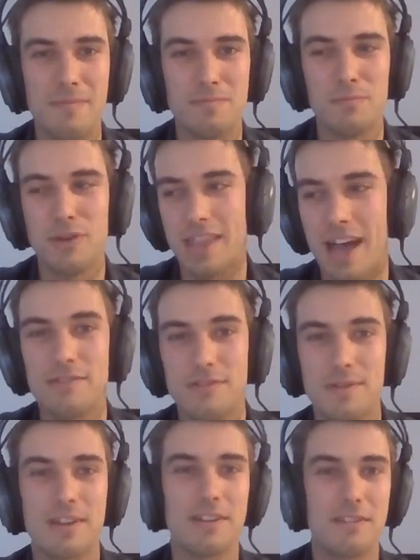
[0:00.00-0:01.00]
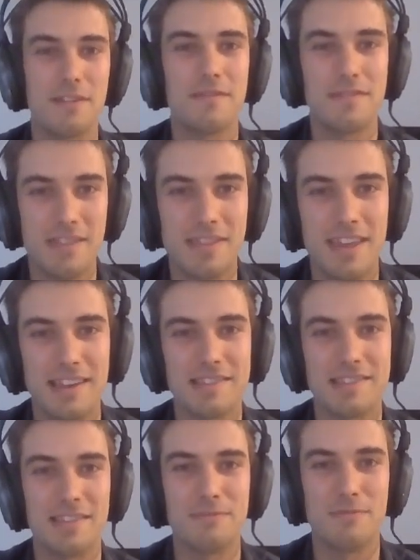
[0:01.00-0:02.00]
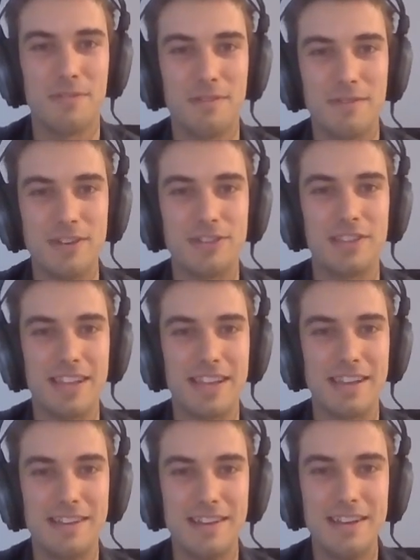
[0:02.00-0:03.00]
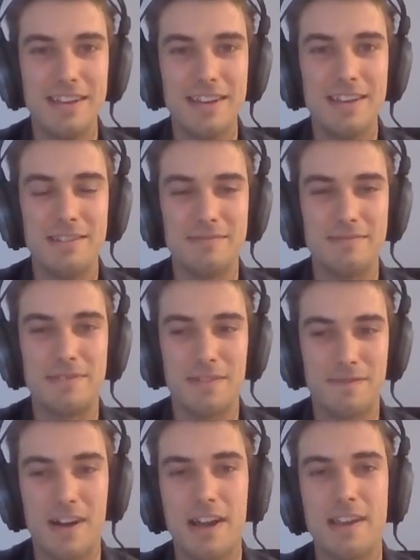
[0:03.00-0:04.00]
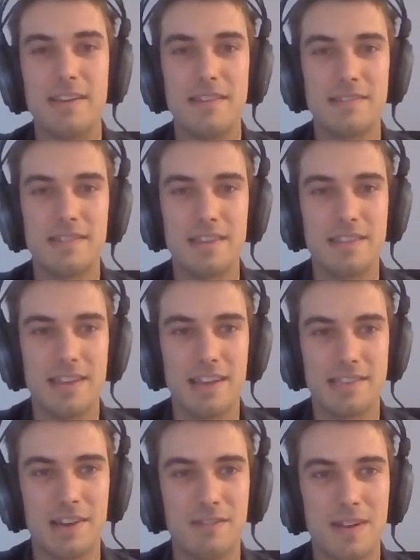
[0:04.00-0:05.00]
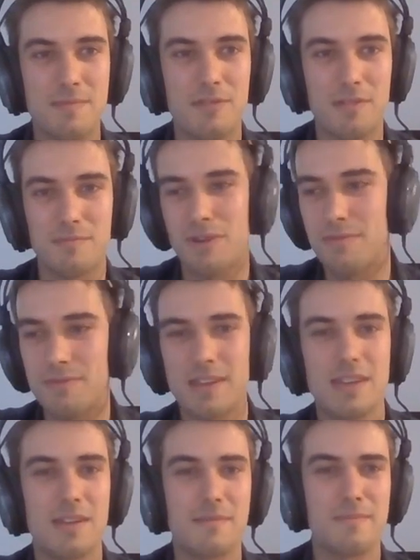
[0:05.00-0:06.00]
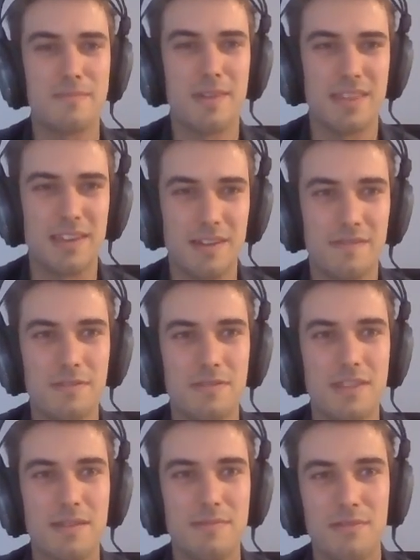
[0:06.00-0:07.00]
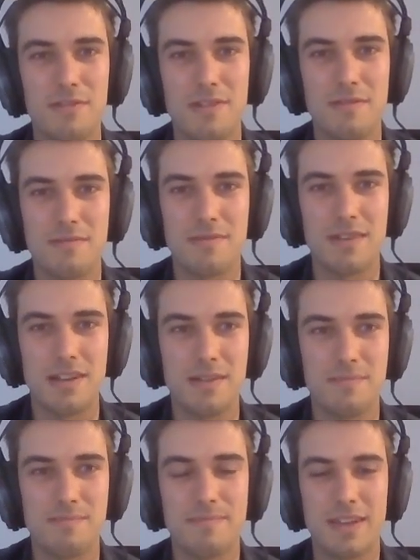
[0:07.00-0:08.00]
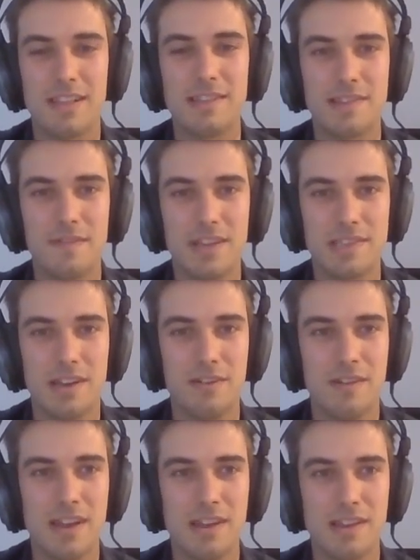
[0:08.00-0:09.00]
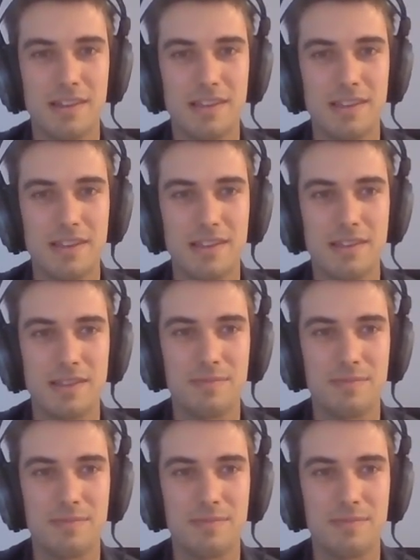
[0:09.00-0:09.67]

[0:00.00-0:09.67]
without doing a lot of the things that were originally defined in the SRE book. Probably, I think a few of the important pillars of SRE is